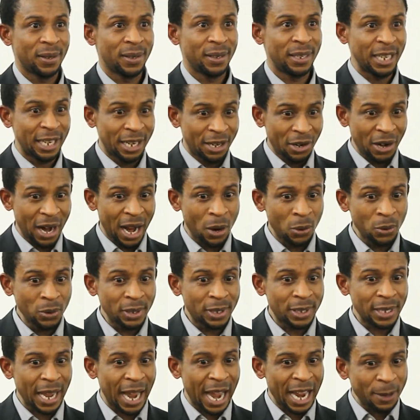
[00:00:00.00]
the
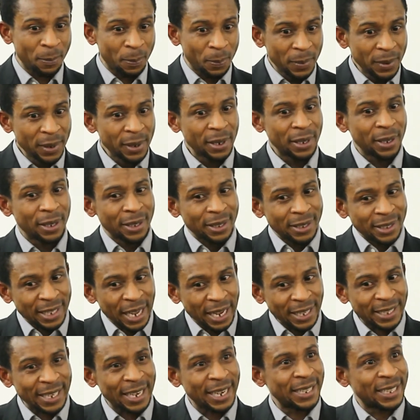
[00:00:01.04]
grounds had
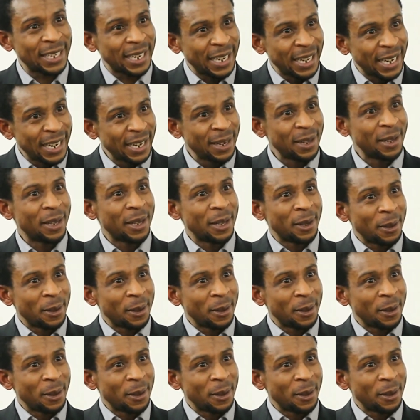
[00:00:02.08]
started